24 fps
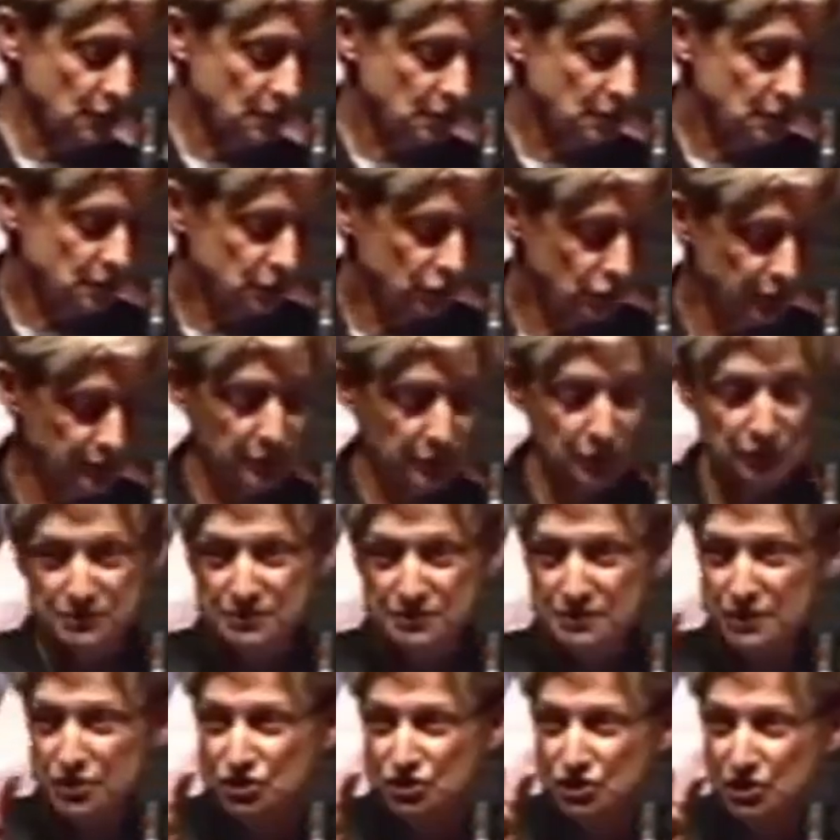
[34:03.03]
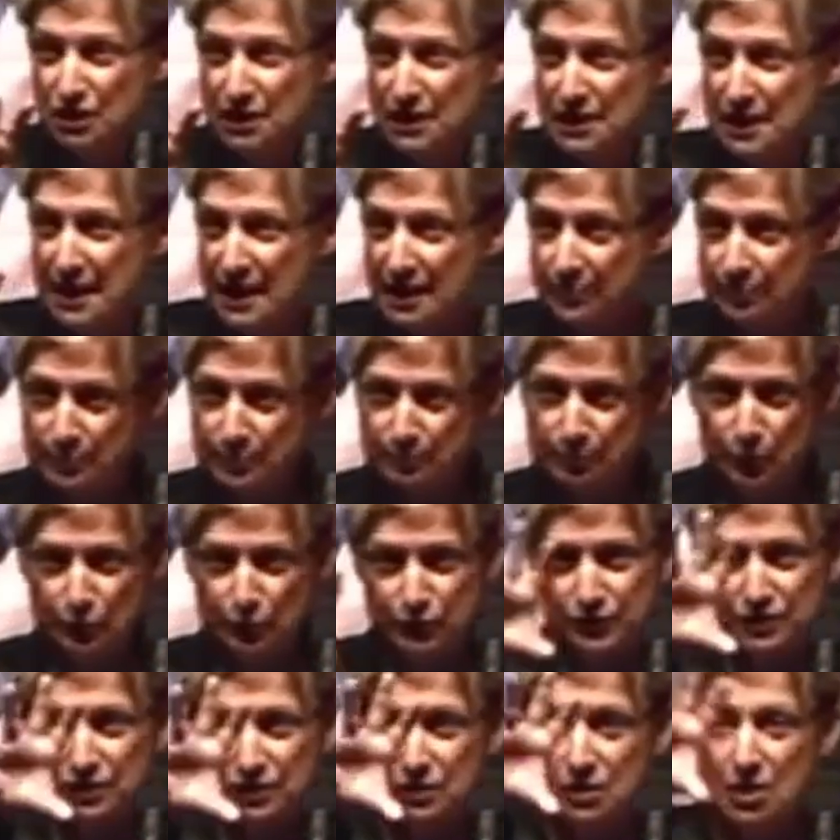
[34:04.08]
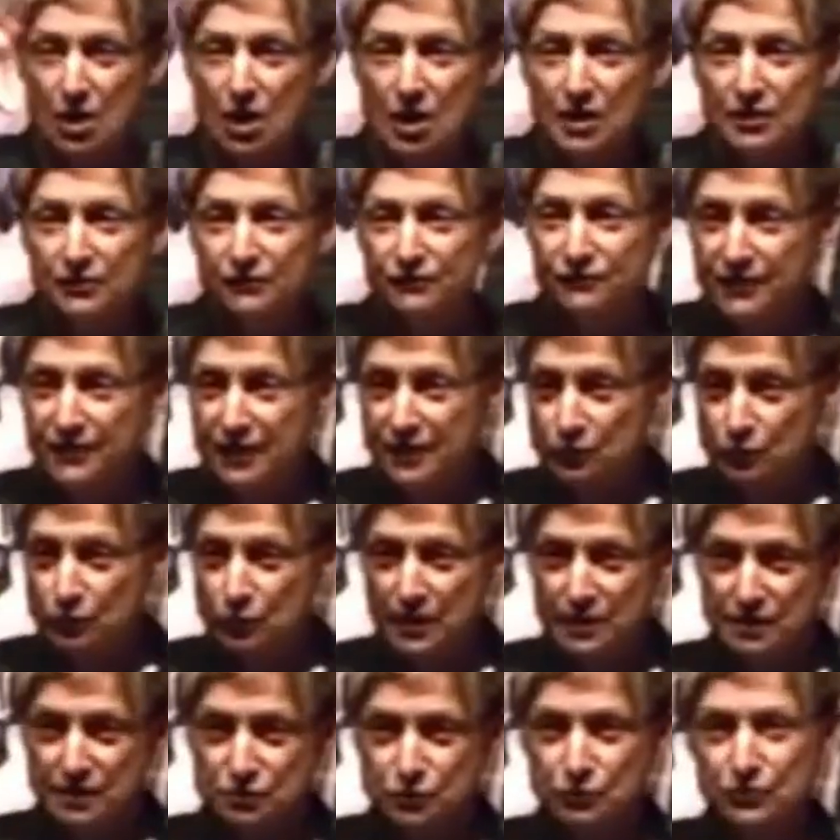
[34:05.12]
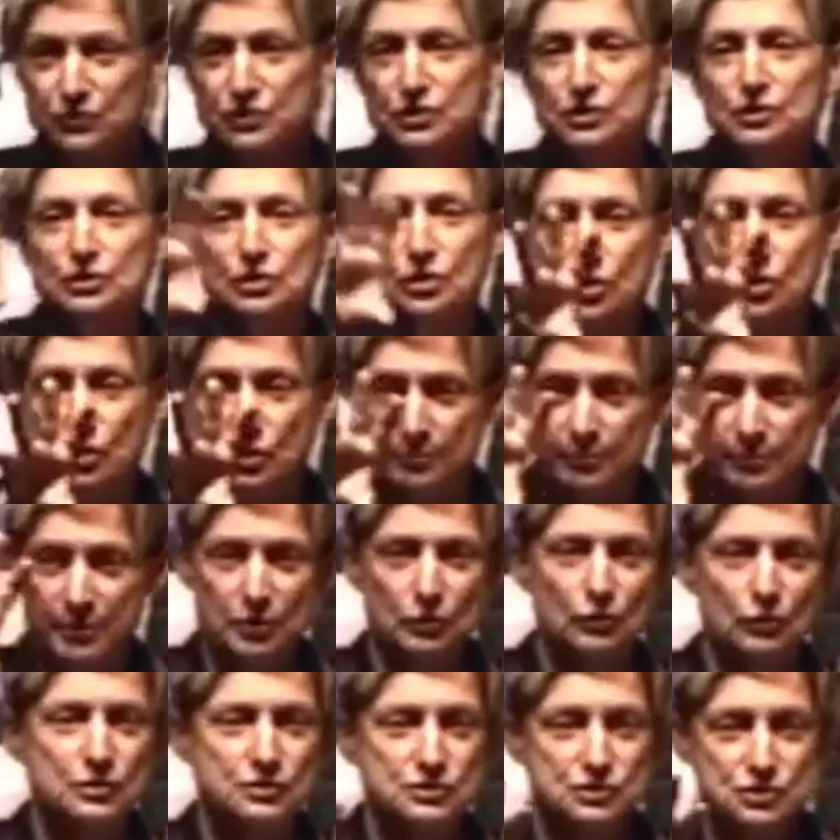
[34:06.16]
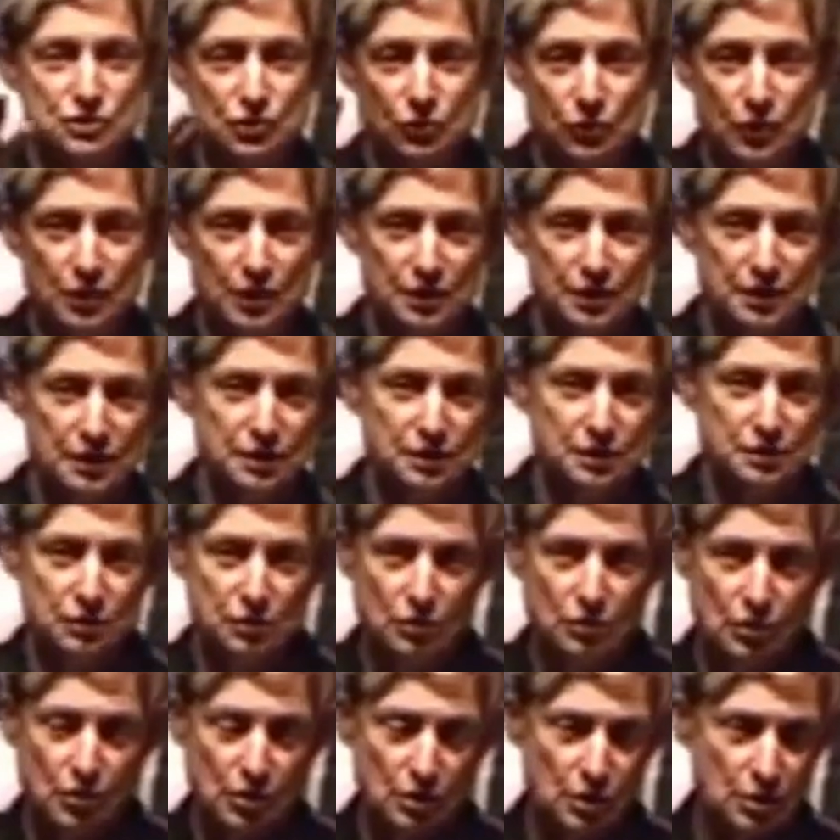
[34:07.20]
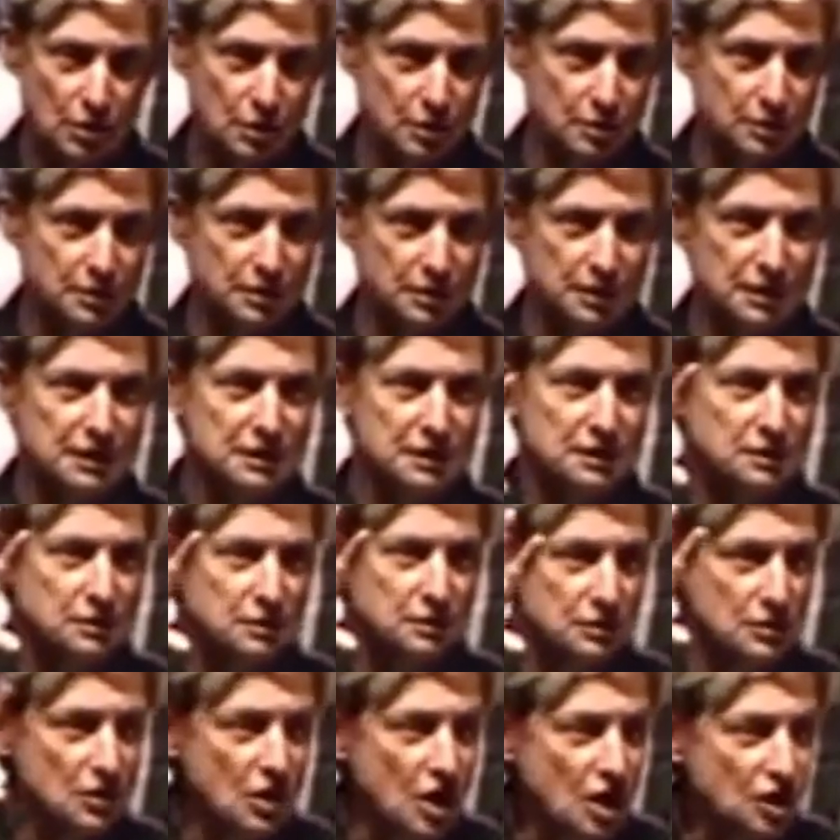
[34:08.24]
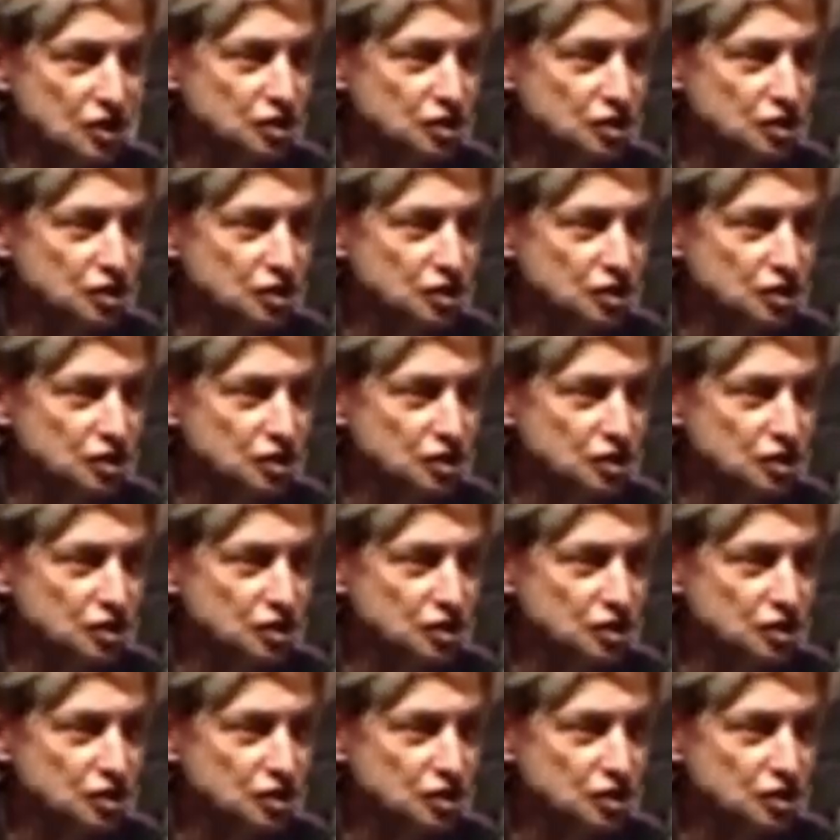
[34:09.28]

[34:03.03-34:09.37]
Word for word: criminalization can happen both in codified ways within law, but also in, uh, in non